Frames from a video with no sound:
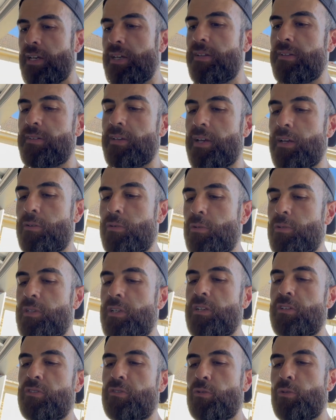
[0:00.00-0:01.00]
intake or the
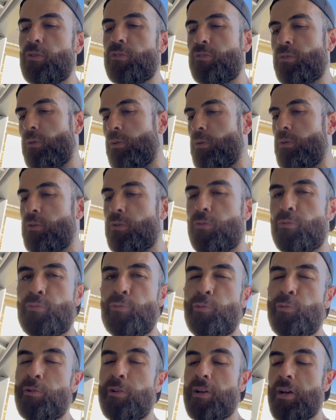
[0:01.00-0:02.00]
exhaust, or
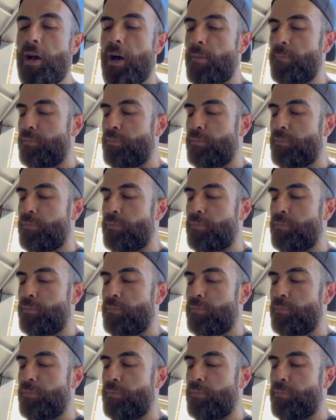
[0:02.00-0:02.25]
so